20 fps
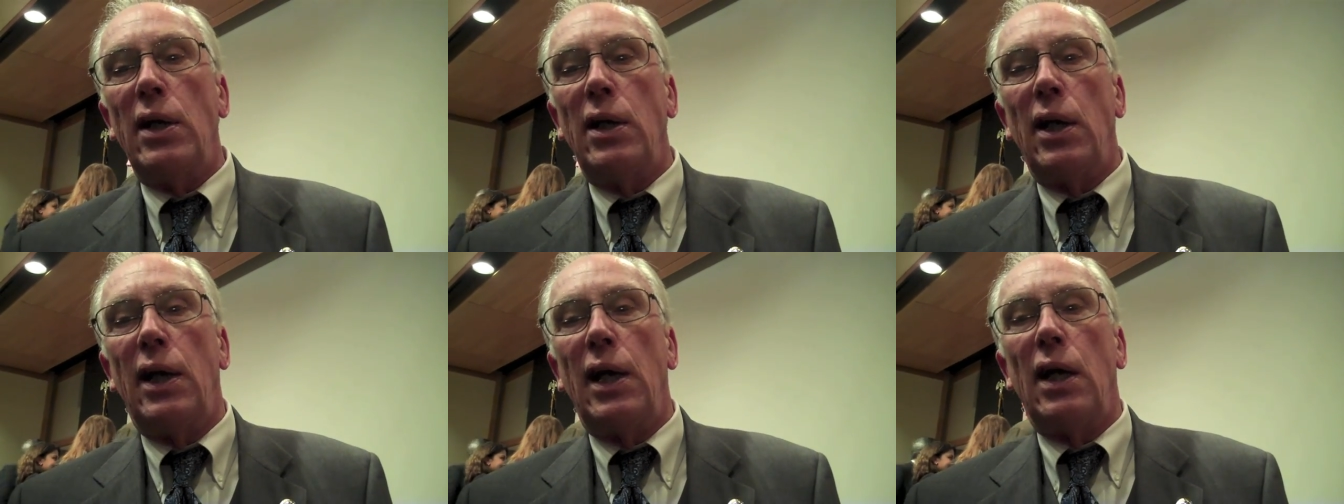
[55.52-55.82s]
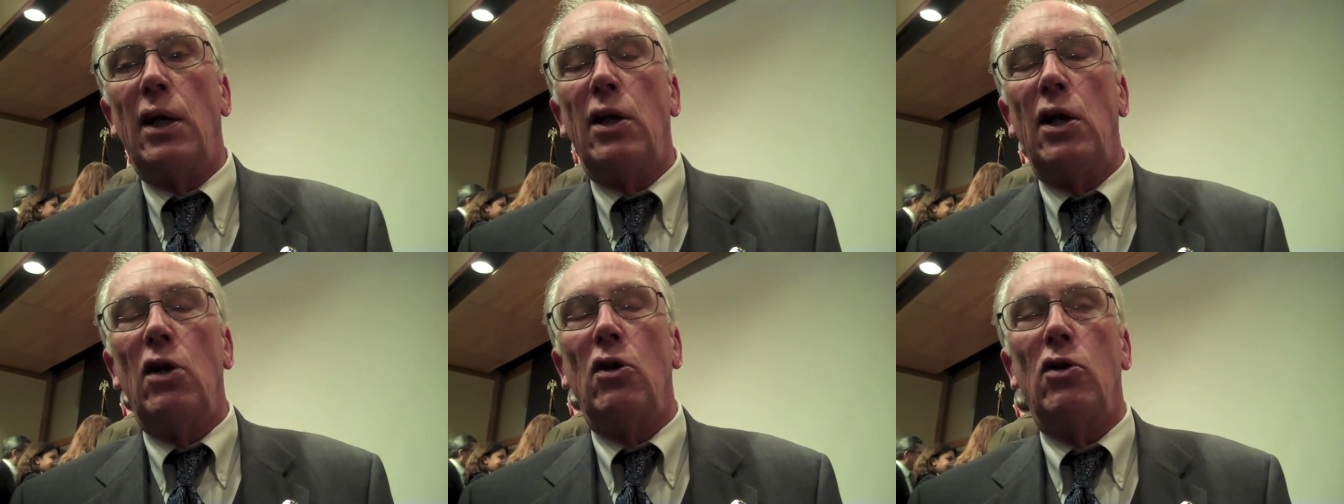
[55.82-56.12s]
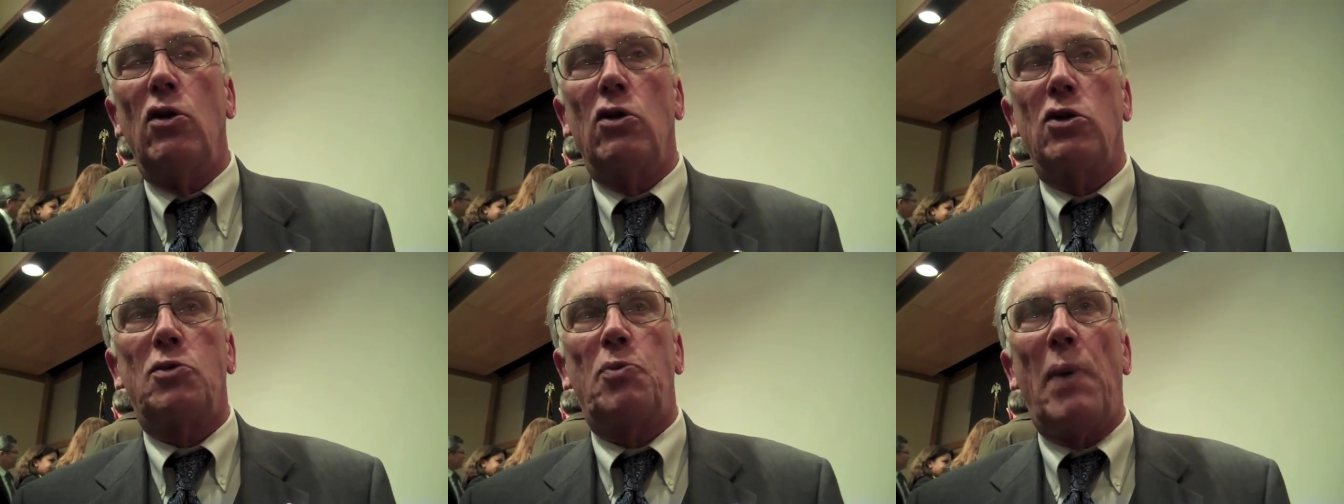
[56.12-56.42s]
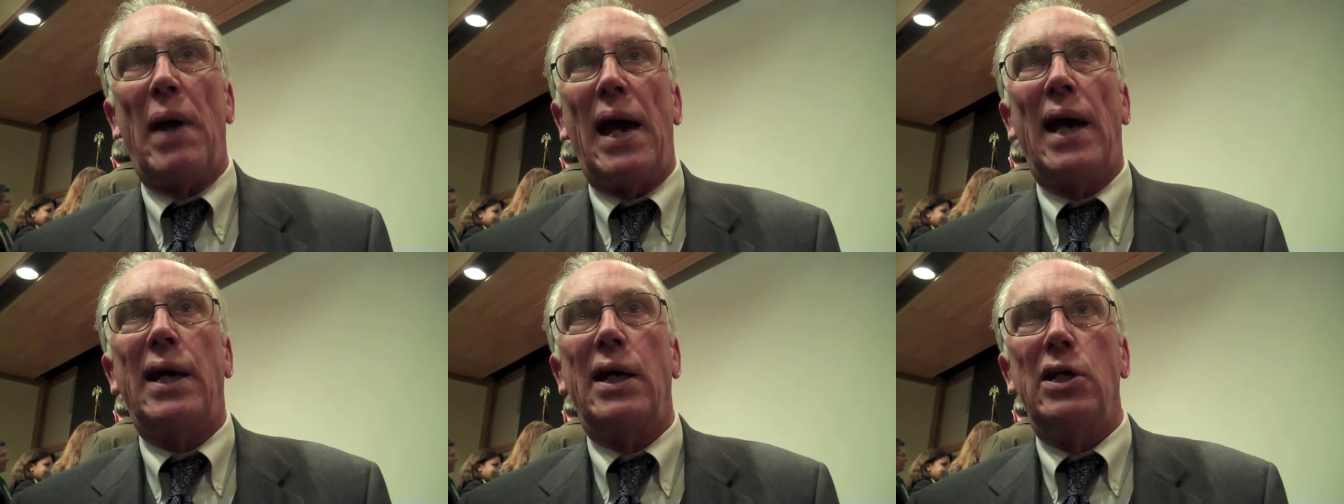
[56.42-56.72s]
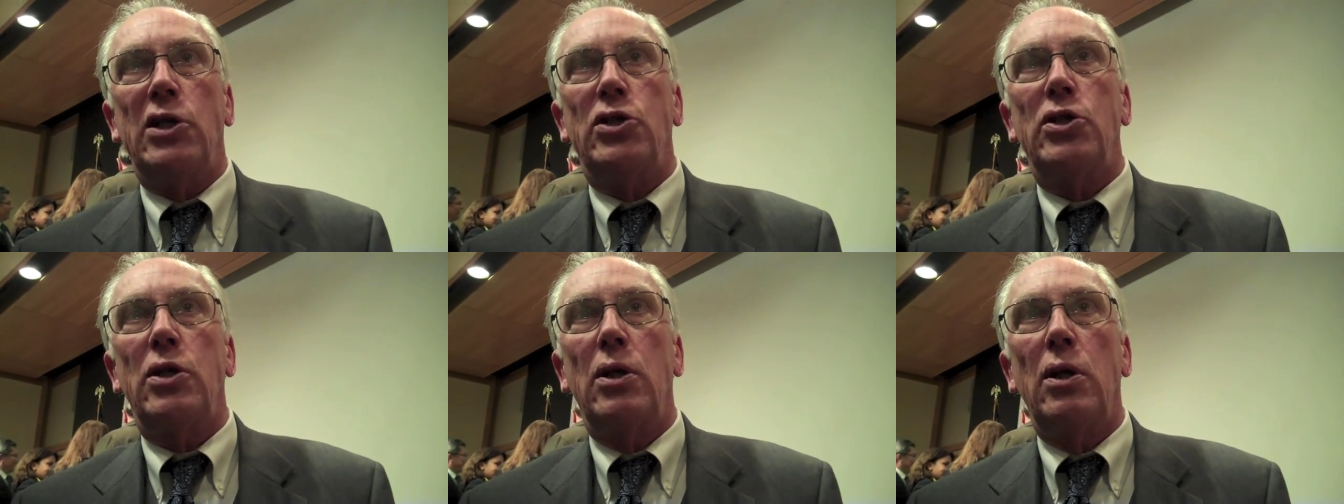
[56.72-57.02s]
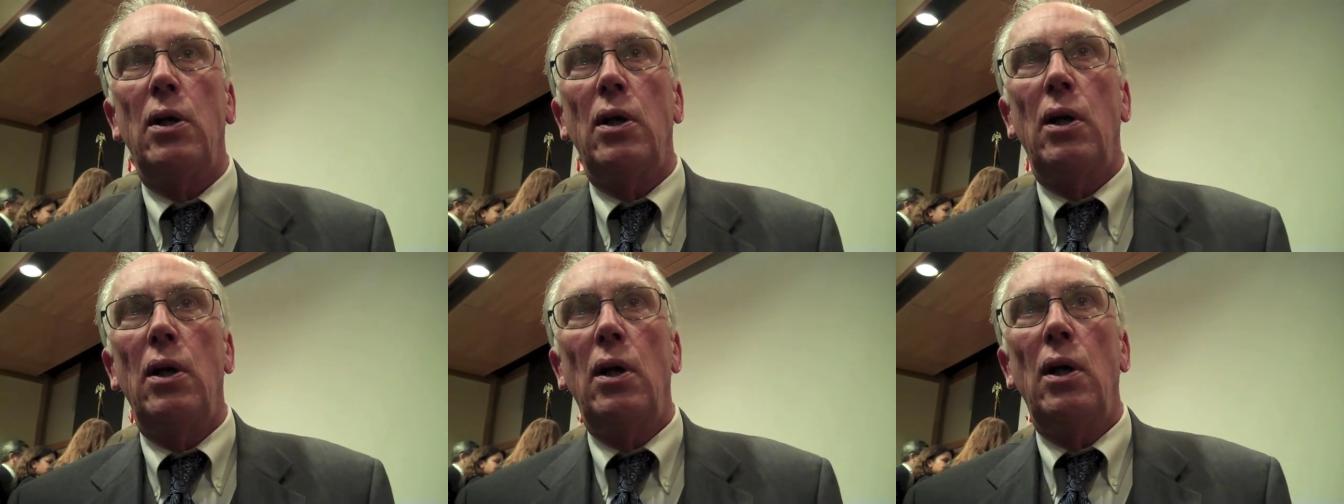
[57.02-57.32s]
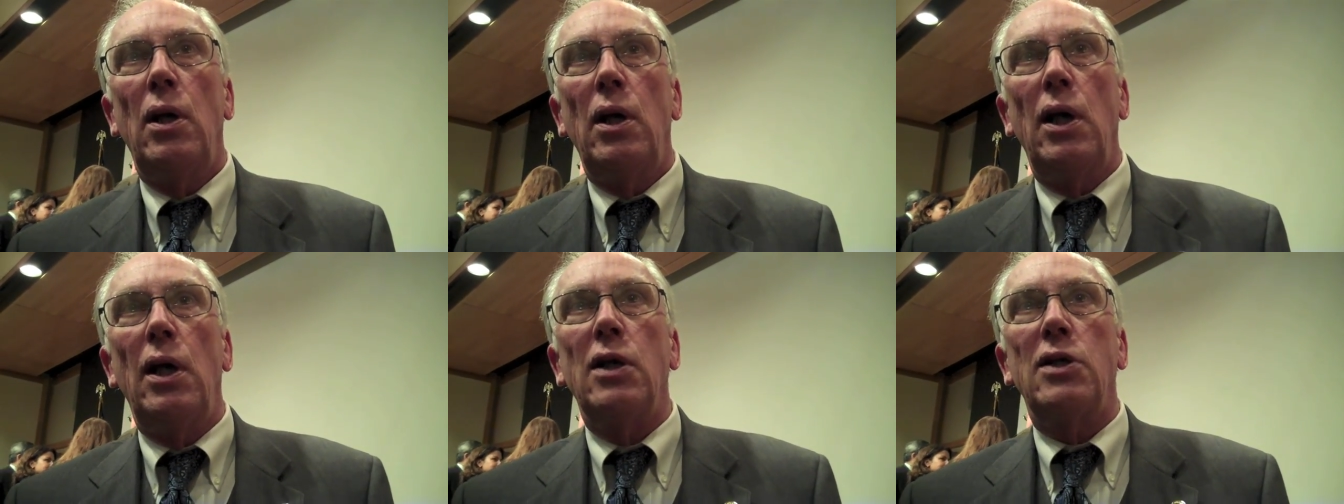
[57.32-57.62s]
get those packaged
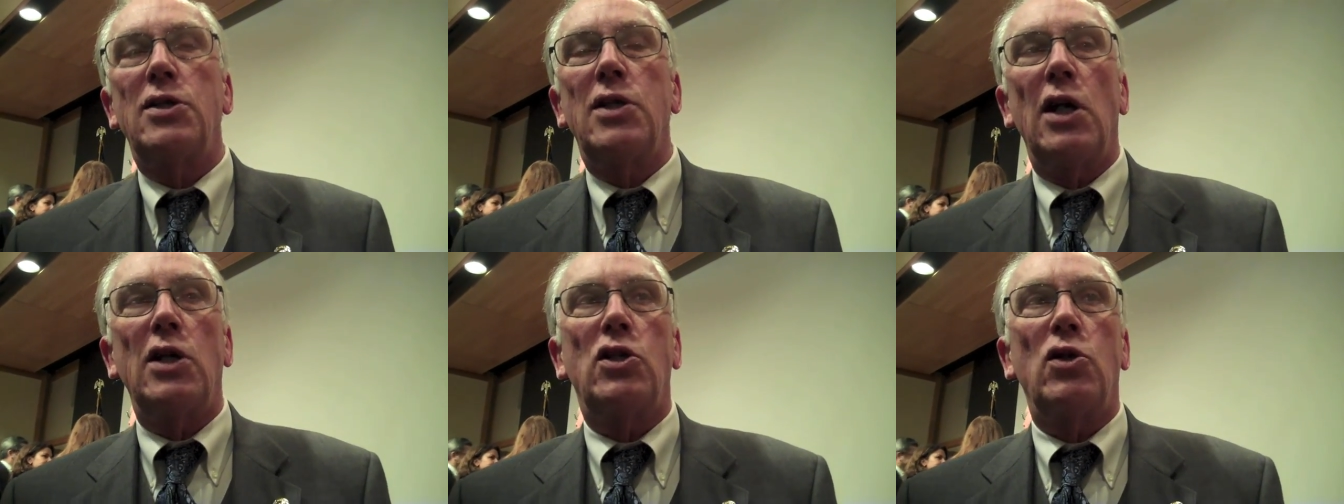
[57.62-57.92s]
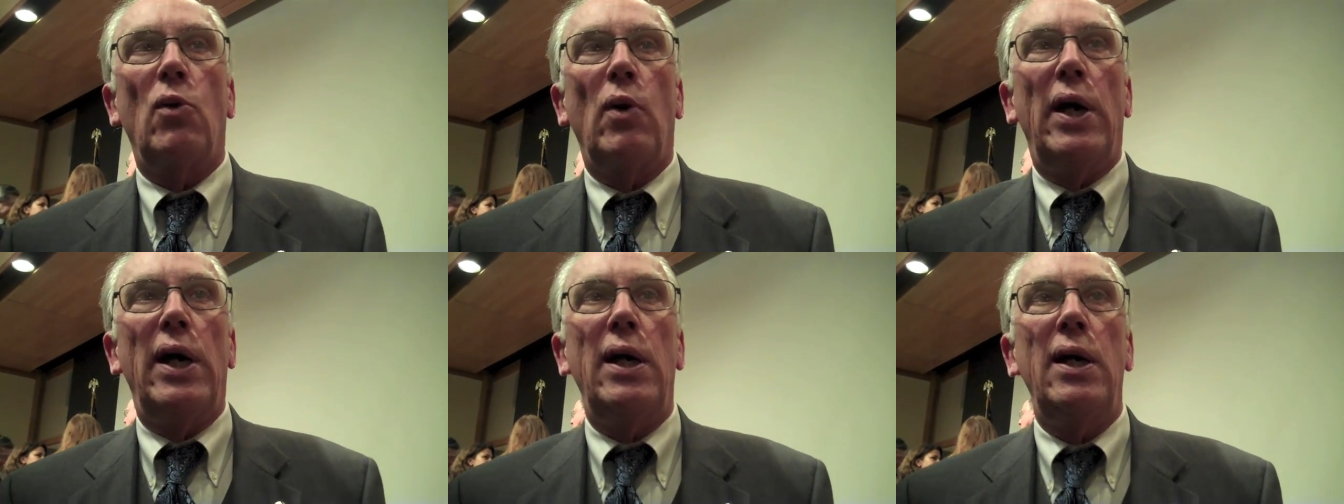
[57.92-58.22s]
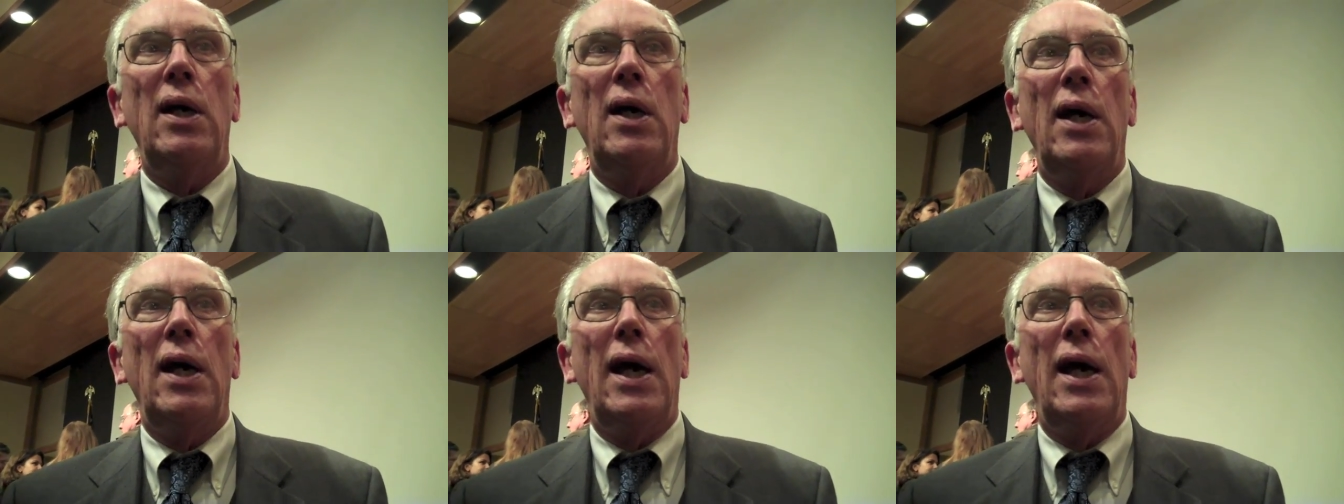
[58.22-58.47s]
in such a way,